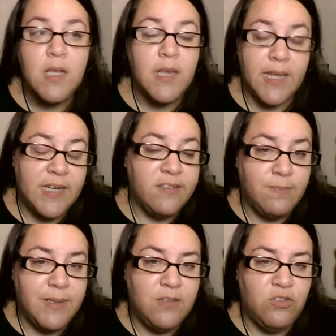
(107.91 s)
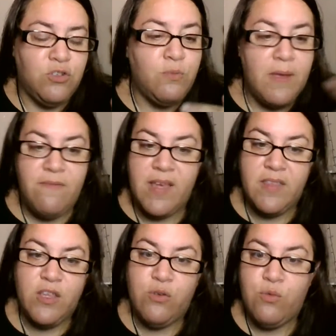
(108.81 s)
Like it explains you. You may find
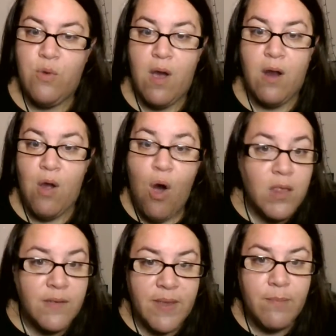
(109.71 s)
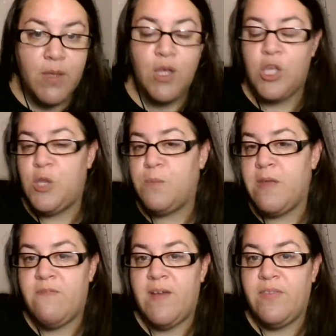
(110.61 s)
that you are all of them. You may
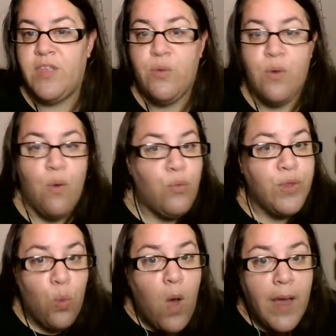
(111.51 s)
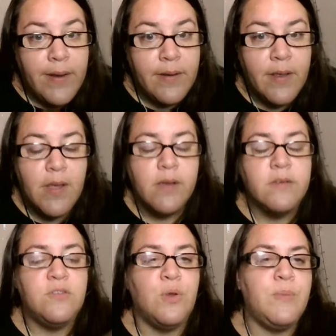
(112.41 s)
find that you are only one.
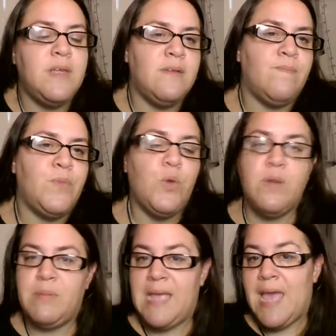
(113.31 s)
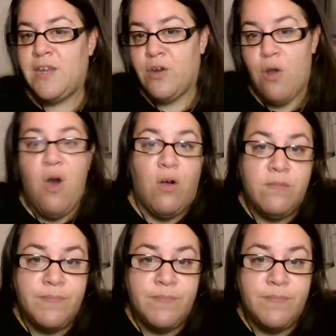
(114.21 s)
So, I mean, you can be any or all